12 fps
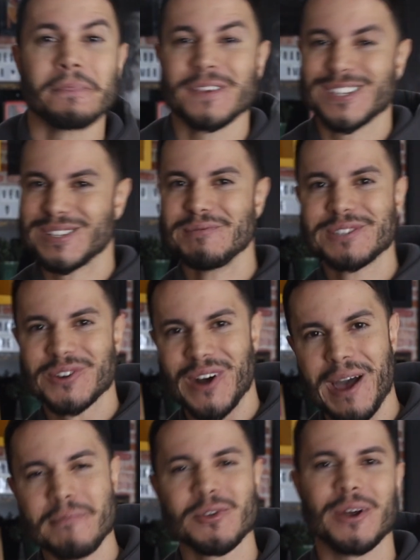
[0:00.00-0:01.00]
to
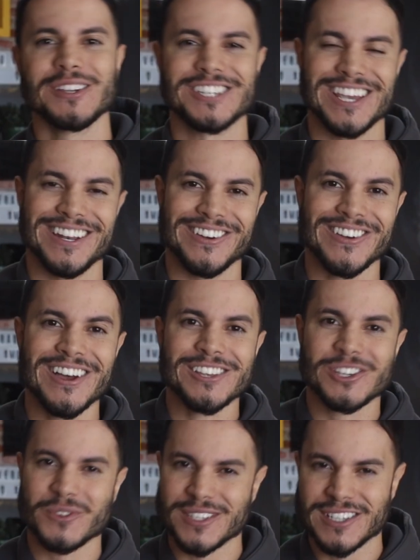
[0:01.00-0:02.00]
subscribe to our channel
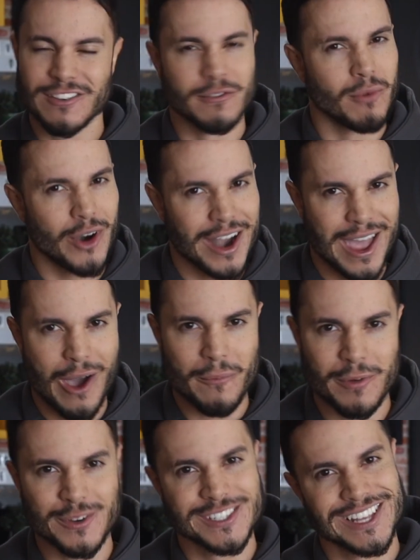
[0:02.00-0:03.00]
to receive more
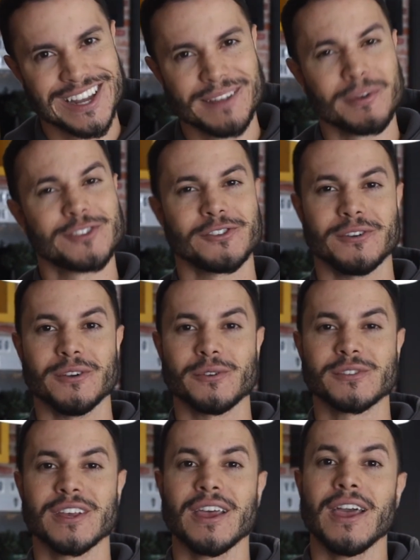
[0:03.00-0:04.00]
helpful study
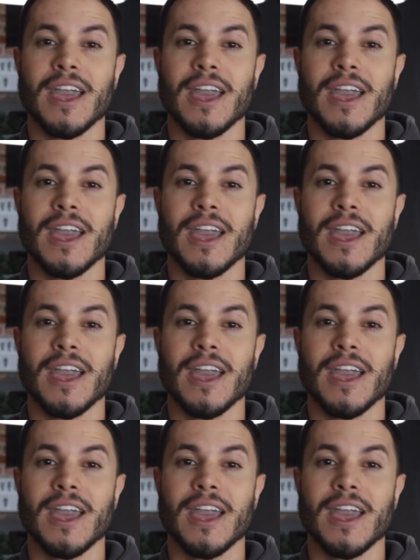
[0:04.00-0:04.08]
materials.